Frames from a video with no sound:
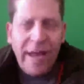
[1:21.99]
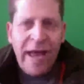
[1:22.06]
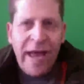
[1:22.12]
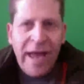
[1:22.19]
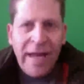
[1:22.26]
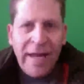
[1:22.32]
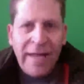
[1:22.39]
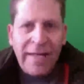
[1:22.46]

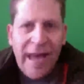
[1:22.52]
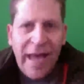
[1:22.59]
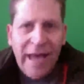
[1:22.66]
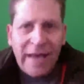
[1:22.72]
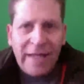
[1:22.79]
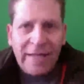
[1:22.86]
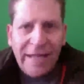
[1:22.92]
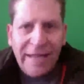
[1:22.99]
an
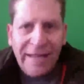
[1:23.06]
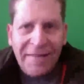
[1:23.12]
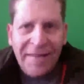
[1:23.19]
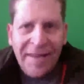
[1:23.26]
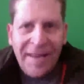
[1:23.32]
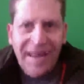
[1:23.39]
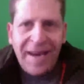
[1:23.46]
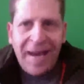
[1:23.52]
interactive
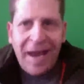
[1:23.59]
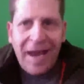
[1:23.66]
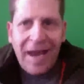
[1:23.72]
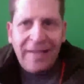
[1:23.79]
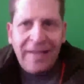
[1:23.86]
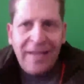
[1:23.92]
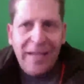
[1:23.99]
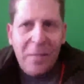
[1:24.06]

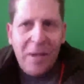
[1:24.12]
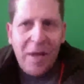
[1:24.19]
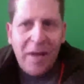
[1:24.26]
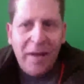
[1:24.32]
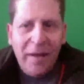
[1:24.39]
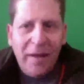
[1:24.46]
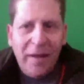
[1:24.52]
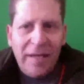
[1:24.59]
client
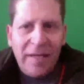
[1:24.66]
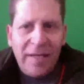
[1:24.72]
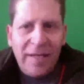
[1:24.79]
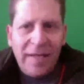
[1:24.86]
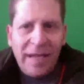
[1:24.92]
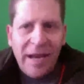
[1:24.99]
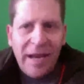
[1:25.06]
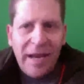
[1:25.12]
email
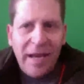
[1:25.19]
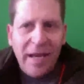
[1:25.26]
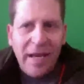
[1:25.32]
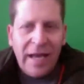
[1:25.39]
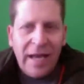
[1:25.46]
list and then,